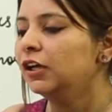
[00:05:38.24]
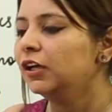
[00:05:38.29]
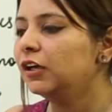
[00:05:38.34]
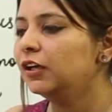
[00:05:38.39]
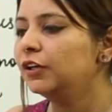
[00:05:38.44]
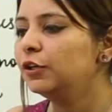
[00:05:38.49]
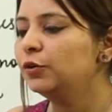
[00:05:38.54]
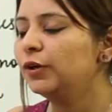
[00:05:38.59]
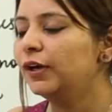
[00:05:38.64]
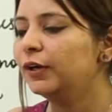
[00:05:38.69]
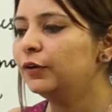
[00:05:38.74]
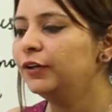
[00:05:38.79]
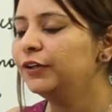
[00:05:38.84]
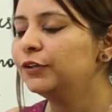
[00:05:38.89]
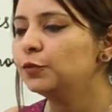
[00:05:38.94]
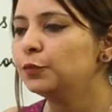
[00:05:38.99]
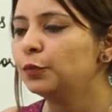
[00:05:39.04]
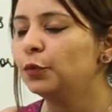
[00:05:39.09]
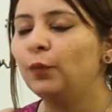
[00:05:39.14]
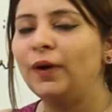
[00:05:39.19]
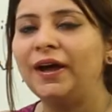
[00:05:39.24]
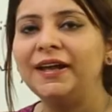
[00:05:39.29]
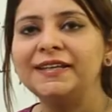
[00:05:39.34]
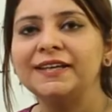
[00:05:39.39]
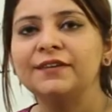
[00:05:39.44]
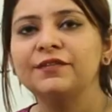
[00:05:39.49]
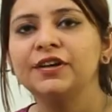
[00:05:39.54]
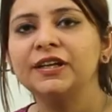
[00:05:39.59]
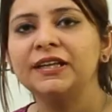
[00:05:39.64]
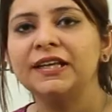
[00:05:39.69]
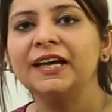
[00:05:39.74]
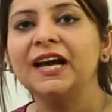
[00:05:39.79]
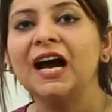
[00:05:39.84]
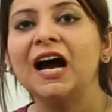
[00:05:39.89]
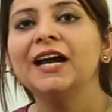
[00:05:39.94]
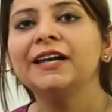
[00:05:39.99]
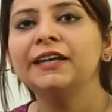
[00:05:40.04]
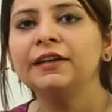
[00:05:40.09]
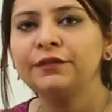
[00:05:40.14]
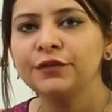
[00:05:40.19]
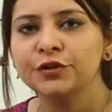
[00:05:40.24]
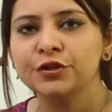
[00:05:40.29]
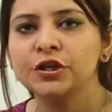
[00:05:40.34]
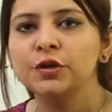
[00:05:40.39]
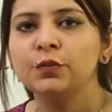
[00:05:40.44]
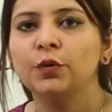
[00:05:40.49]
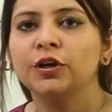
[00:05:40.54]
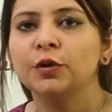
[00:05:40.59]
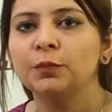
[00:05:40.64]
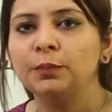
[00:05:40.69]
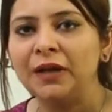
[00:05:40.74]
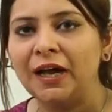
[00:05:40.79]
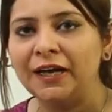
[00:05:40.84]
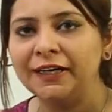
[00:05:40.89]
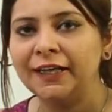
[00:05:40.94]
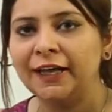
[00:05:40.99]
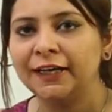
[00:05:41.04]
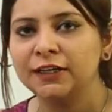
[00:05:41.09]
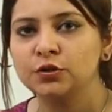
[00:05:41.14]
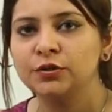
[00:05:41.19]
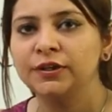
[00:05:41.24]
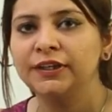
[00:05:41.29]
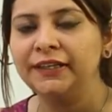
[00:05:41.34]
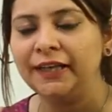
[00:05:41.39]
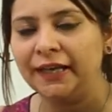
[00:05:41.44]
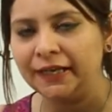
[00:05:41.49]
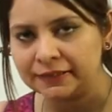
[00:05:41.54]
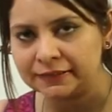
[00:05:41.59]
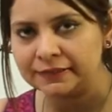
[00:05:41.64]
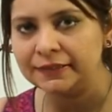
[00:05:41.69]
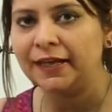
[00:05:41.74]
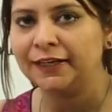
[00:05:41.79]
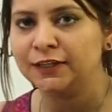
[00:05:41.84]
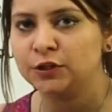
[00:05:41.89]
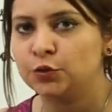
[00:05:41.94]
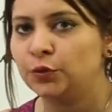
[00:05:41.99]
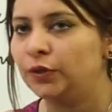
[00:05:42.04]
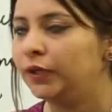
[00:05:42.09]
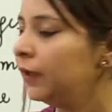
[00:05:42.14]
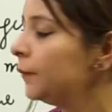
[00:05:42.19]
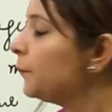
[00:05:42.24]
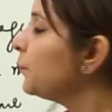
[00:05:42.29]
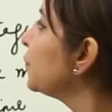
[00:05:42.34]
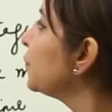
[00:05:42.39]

uh you are going to provide everything artificially what a plant actually takes naturally.